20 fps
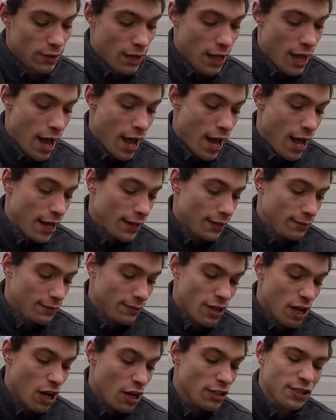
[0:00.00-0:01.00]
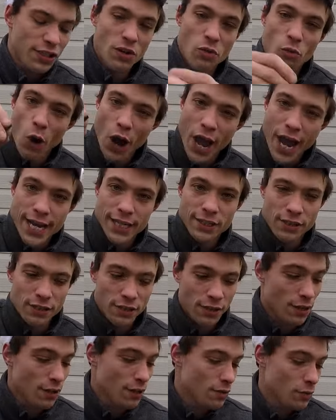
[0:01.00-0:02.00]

uh, tungsten weights,